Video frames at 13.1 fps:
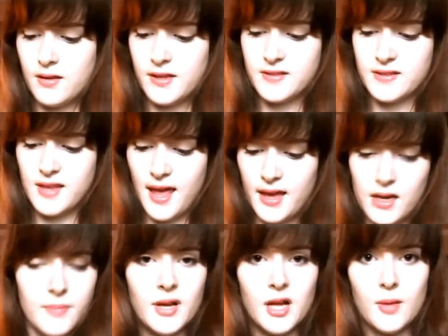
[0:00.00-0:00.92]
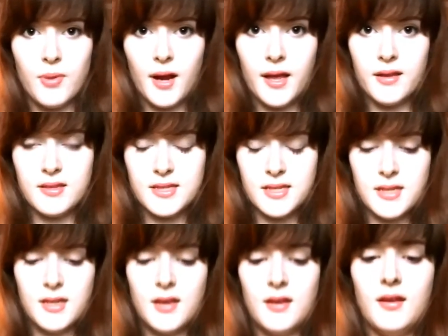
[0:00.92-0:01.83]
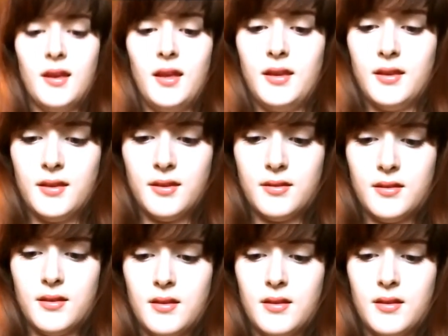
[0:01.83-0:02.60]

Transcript: It's the Annabelle brand in,